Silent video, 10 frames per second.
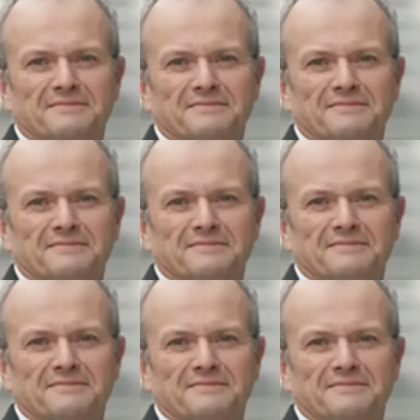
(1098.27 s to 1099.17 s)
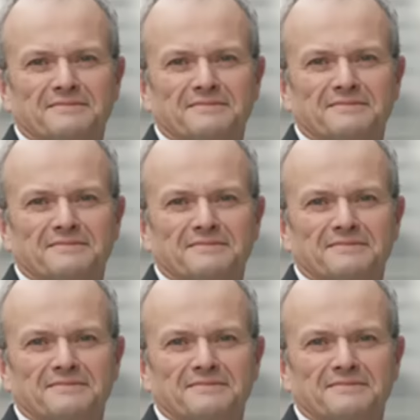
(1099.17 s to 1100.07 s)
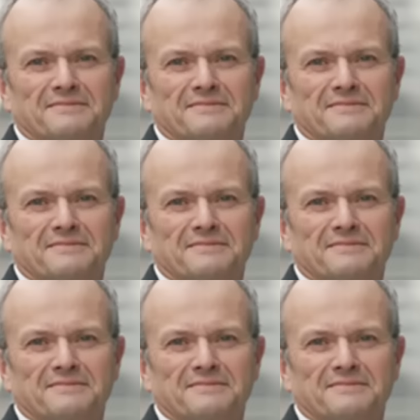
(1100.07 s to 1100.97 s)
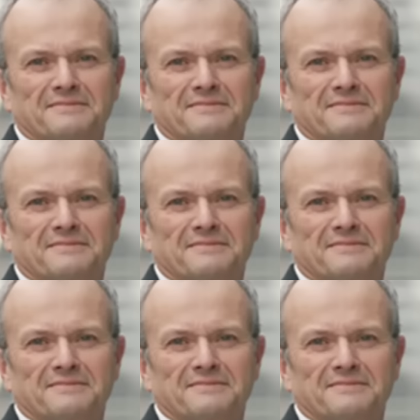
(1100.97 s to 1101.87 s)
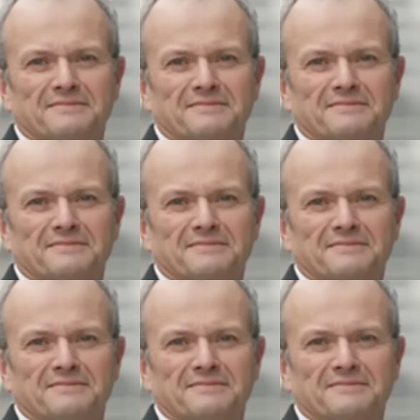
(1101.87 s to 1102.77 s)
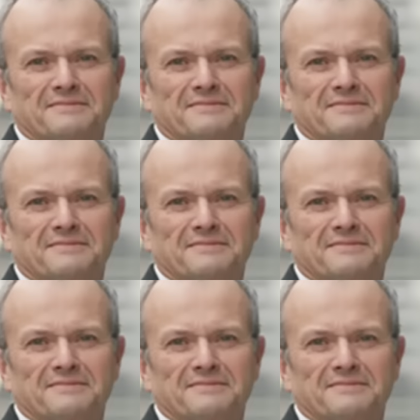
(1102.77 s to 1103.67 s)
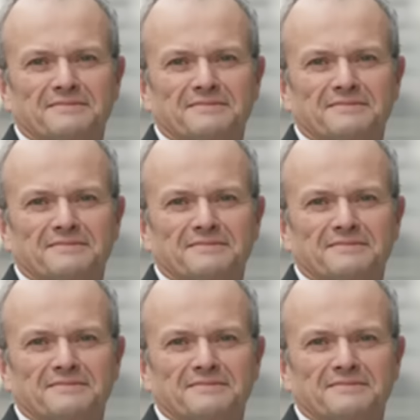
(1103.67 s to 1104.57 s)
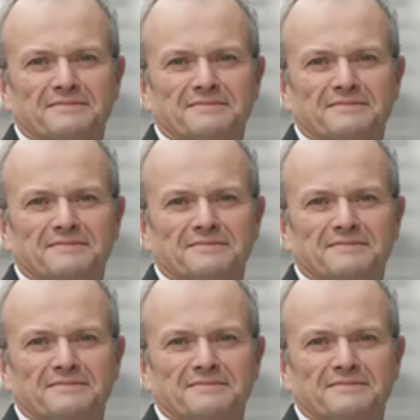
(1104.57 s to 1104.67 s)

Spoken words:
[no speech]